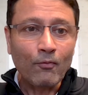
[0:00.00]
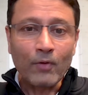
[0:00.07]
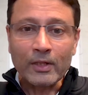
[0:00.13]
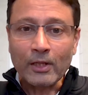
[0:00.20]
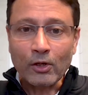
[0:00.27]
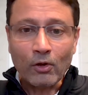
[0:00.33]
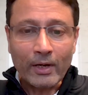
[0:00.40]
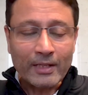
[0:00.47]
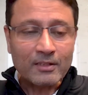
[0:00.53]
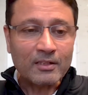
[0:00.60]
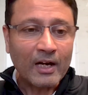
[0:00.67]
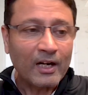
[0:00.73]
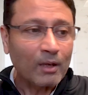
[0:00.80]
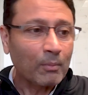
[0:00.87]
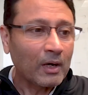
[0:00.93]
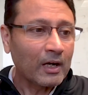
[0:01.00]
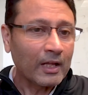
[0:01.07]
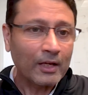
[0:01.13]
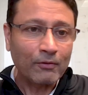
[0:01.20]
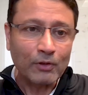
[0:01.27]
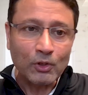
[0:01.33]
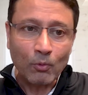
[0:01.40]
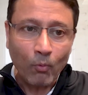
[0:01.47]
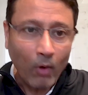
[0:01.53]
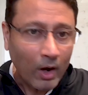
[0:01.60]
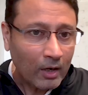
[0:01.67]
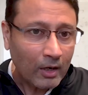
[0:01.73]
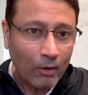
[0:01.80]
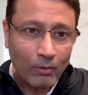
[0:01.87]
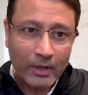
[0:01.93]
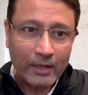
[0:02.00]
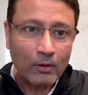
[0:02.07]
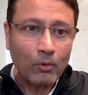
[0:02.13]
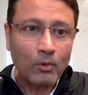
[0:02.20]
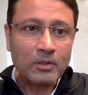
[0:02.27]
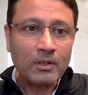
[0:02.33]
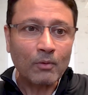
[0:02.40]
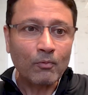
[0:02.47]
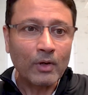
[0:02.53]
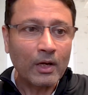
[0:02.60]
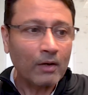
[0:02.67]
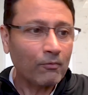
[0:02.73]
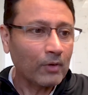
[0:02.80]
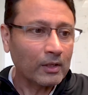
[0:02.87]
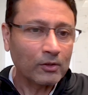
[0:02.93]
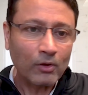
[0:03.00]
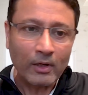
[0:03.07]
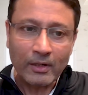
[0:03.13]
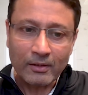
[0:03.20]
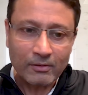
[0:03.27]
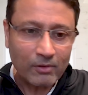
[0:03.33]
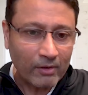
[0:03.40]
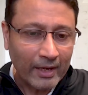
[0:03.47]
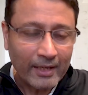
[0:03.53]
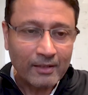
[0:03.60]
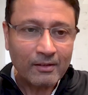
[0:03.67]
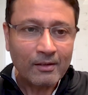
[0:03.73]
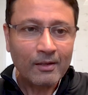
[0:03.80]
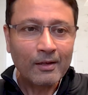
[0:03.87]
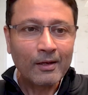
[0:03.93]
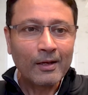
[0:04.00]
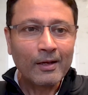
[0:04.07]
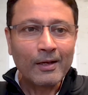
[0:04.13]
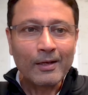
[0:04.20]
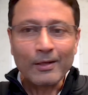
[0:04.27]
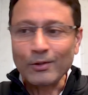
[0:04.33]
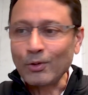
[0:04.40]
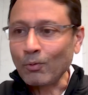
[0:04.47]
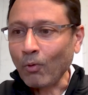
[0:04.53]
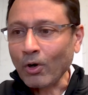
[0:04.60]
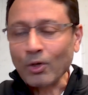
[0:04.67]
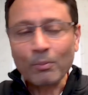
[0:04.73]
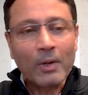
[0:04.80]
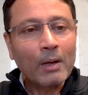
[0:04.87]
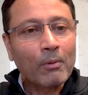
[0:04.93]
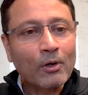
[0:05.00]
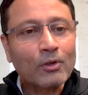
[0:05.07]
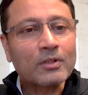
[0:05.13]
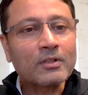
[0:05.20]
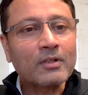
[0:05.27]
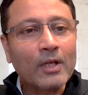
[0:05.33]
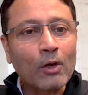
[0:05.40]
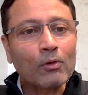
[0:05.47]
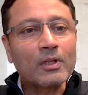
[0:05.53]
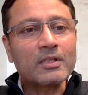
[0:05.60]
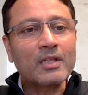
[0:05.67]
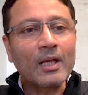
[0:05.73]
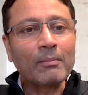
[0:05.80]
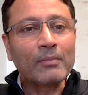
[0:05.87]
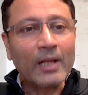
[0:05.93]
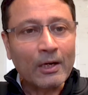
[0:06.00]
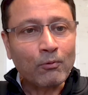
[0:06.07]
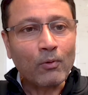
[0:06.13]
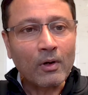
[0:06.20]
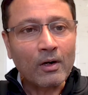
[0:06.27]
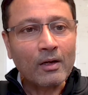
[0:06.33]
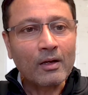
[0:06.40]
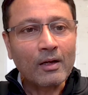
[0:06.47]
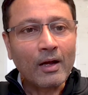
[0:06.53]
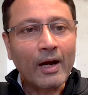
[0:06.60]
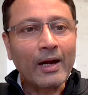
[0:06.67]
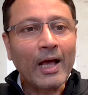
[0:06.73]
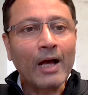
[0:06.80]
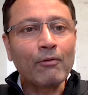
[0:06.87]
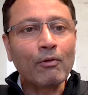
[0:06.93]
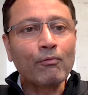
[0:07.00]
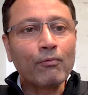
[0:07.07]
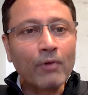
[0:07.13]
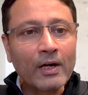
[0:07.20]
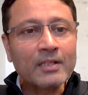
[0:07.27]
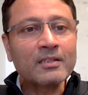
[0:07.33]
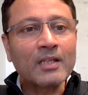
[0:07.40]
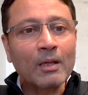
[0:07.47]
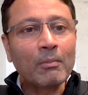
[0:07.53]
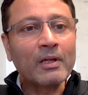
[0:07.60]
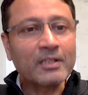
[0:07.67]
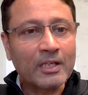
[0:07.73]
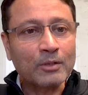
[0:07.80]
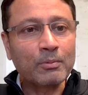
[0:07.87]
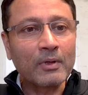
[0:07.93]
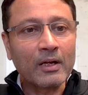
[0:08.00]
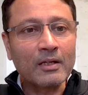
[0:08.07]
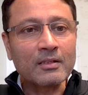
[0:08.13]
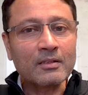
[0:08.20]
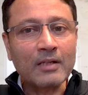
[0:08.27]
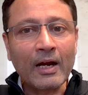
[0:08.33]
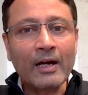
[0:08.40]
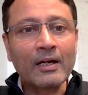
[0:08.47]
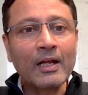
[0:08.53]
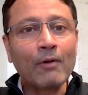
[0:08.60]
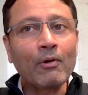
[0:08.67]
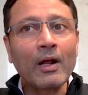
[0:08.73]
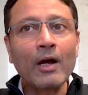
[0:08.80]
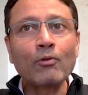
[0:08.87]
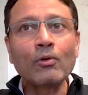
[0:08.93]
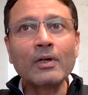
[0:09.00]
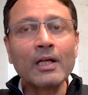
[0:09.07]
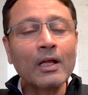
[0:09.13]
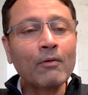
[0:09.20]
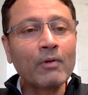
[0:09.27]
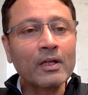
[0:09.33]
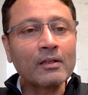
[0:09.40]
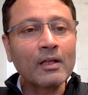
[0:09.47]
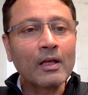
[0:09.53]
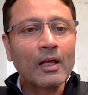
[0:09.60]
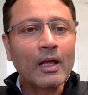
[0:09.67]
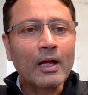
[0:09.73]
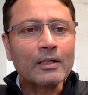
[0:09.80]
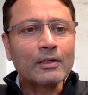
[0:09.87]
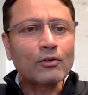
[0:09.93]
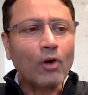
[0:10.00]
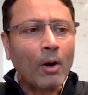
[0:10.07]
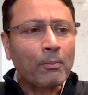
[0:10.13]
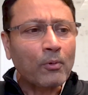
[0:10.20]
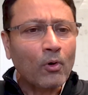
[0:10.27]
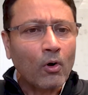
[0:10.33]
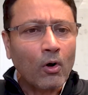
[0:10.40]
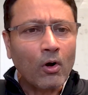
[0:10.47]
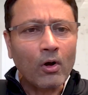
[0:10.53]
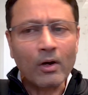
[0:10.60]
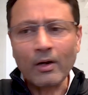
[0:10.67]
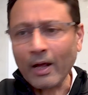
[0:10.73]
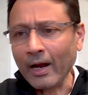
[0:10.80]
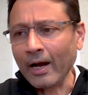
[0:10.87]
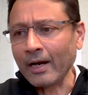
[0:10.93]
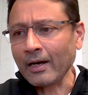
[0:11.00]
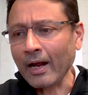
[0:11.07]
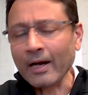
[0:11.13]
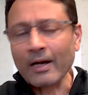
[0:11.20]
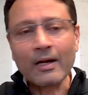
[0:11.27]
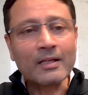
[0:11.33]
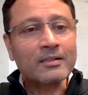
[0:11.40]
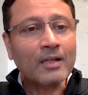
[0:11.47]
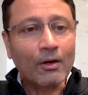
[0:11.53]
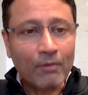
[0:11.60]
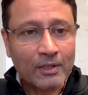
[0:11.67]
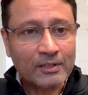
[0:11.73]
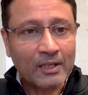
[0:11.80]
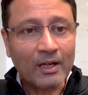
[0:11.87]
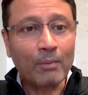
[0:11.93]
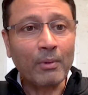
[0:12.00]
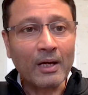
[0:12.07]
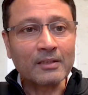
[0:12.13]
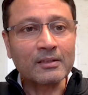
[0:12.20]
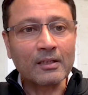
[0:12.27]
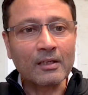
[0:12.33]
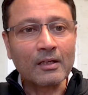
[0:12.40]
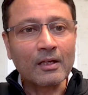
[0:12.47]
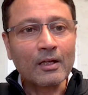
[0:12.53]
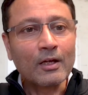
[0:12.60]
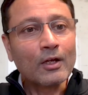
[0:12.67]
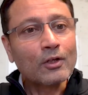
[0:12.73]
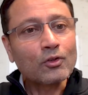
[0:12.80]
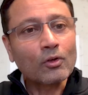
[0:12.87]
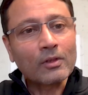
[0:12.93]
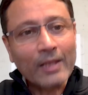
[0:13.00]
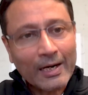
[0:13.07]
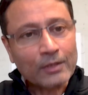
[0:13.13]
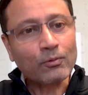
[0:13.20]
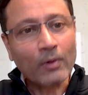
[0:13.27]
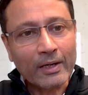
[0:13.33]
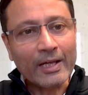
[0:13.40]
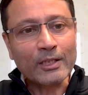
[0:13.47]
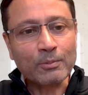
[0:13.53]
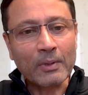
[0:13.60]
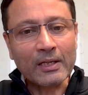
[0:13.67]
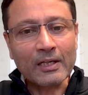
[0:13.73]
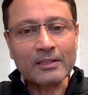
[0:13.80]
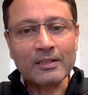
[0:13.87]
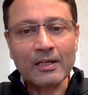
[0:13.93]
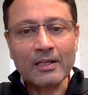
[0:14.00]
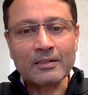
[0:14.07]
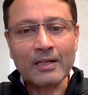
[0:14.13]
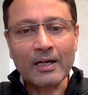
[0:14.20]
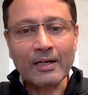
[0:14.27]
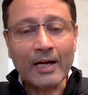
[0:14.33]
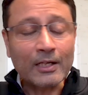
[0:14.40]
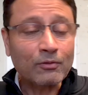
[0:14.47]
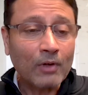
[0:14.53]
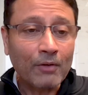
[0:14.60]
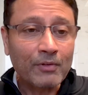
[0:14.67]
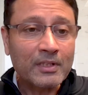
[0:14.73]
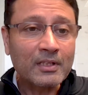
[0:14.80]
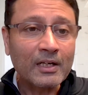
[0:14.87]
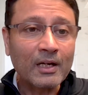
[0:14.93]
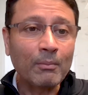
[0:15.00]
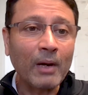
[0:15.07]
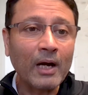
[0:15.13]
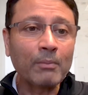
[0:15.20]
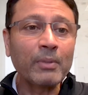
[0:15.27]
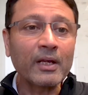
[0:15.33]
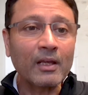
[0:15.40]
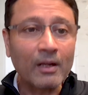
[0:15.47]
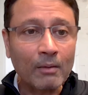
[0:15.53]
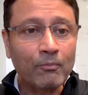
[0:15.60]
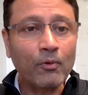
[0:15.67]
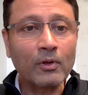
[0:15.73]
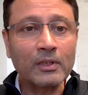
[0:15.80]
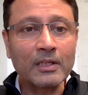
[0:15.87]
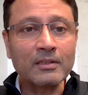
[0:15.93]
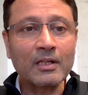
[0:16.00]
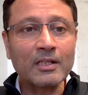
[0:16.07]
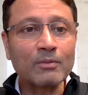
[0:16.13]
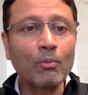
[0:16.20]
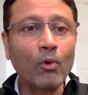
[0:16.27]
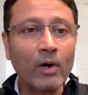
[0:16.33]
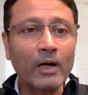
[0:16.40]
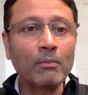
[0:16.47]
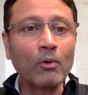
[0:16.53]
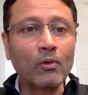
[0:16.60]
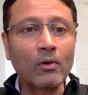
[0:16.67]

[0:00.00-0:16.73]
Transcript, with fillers: whether you're inside a building, whether you walk out and go somewhere, whether you're in train, you want to be able to stay on the same network and have a very seamless experience and never have to deal with drop call and, and less coverage and capacity. So that's what the expectation is, and that's why we see demand picking up for these things more and